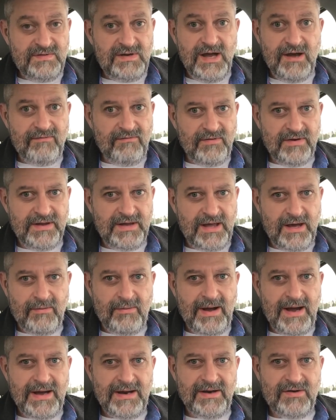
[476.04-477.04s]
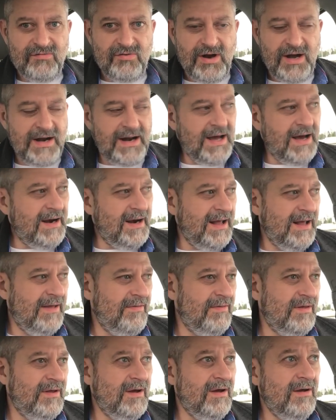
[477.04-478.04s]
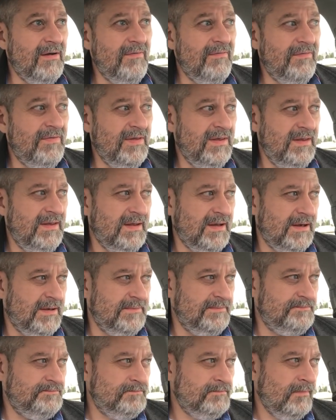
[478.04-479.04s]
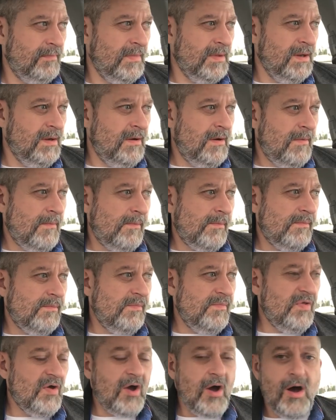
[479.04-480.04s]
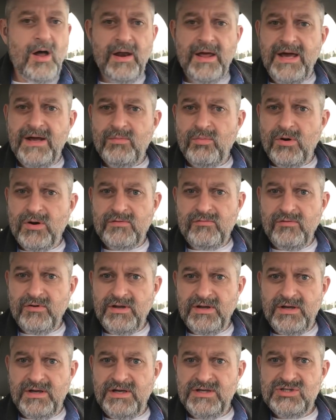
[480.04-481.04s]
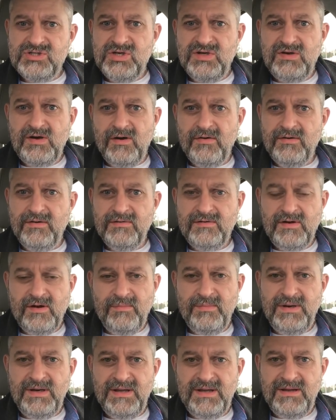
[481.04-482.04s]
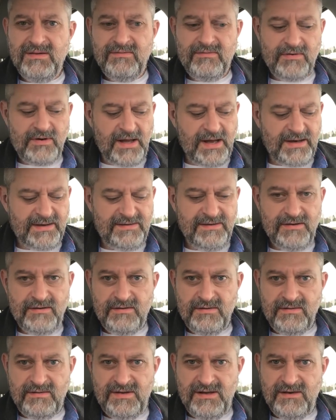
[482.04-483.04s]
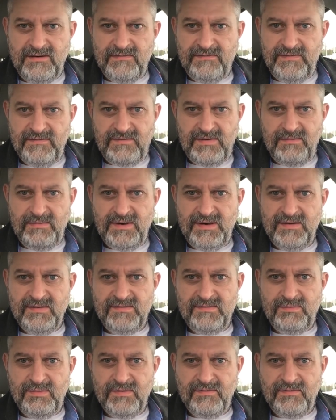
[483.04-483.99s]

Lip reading: definitely go out and try it out. And the call ahead worked really good. She told me to give her like 10 to 15 minutes